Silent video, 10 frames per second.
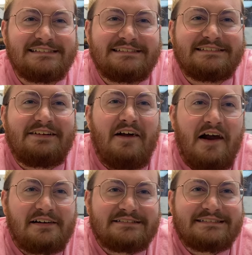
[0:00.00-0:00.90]
against
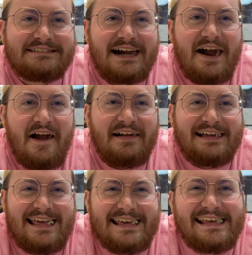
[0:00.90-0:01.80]
Alec Reiner,
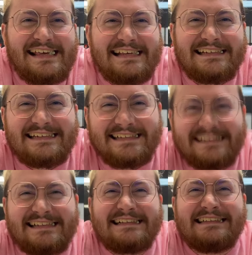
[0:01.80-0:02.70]
and he's also
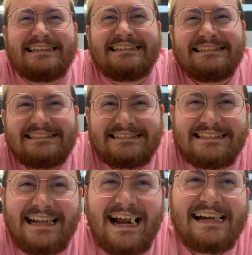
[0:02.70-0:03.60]
playing Dark,
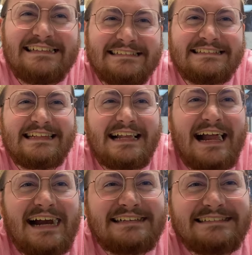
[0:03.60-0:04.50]
which I consider